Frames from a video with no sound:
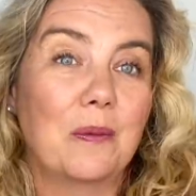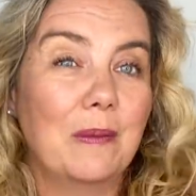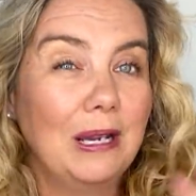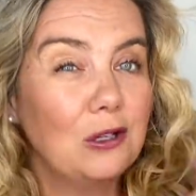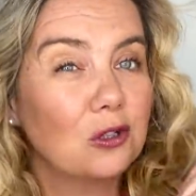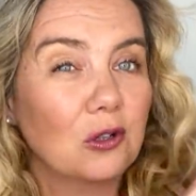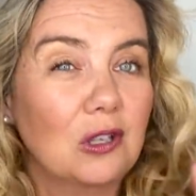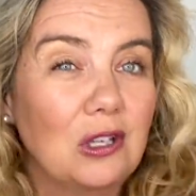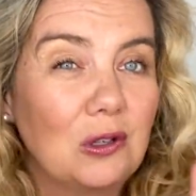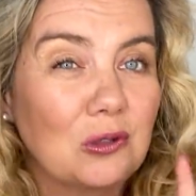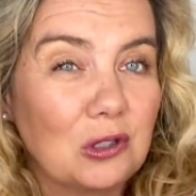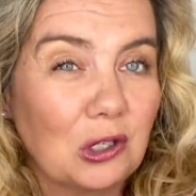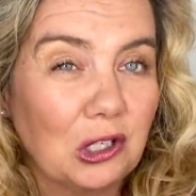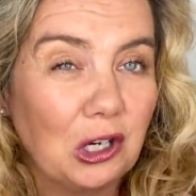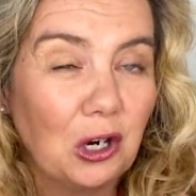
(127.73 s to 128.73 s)
make sure you use
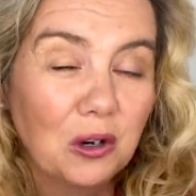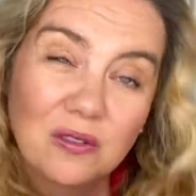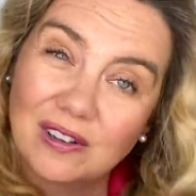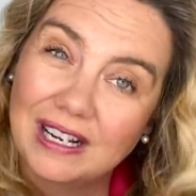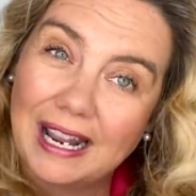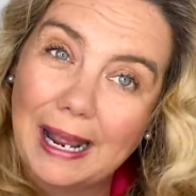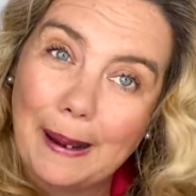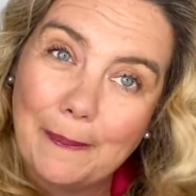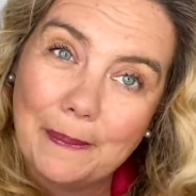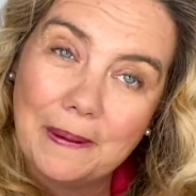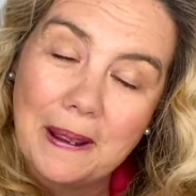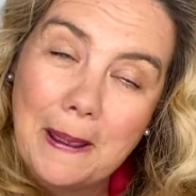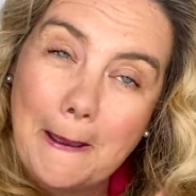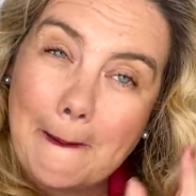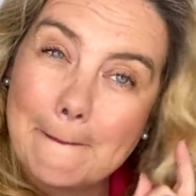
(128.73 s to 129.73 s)
your COVID app.
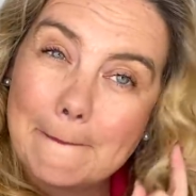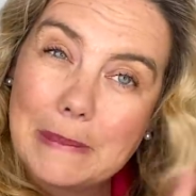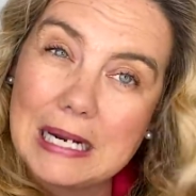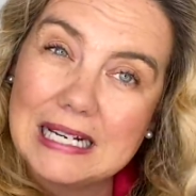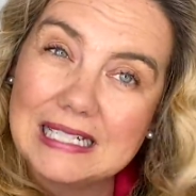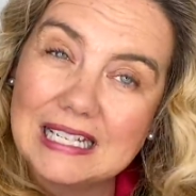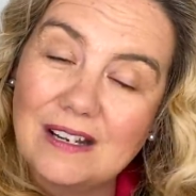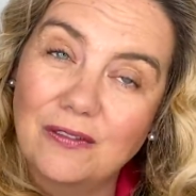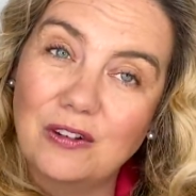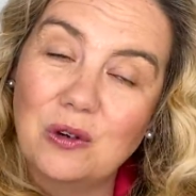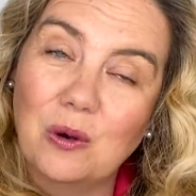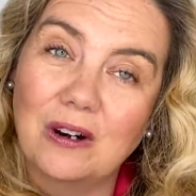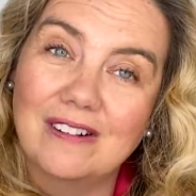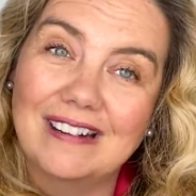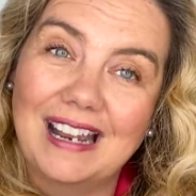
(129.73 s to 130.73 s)
But if you
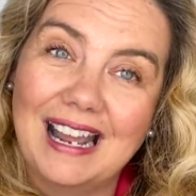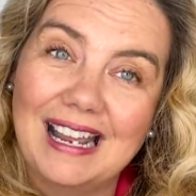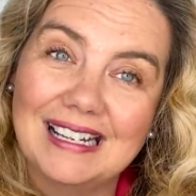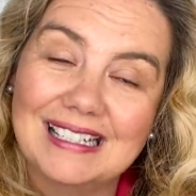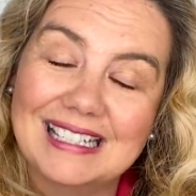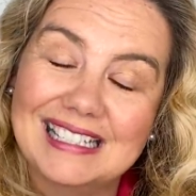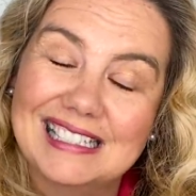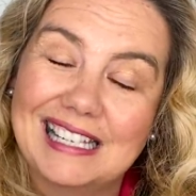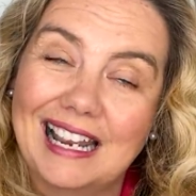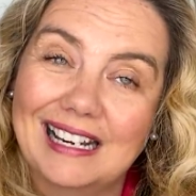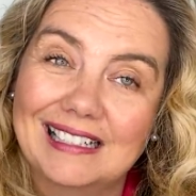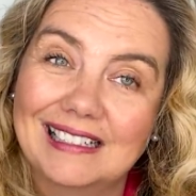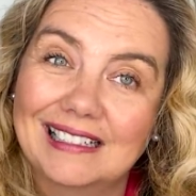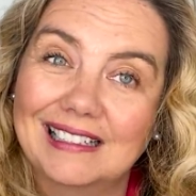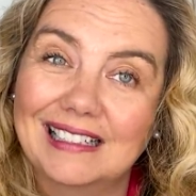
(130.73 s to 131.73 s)
are not
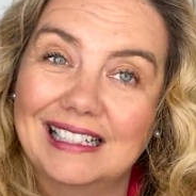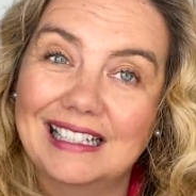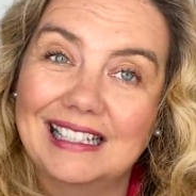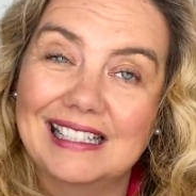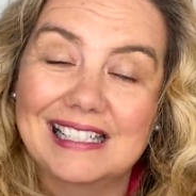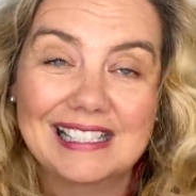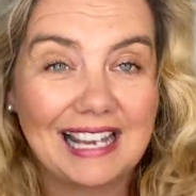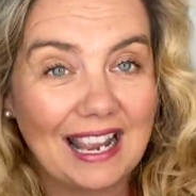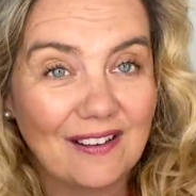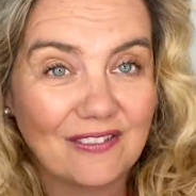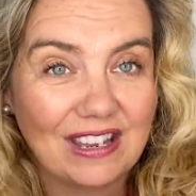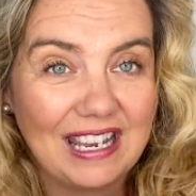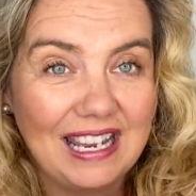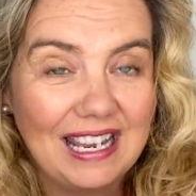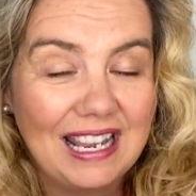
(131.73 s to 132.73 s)
technically
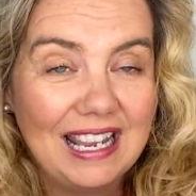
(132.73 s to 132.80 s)
savvy,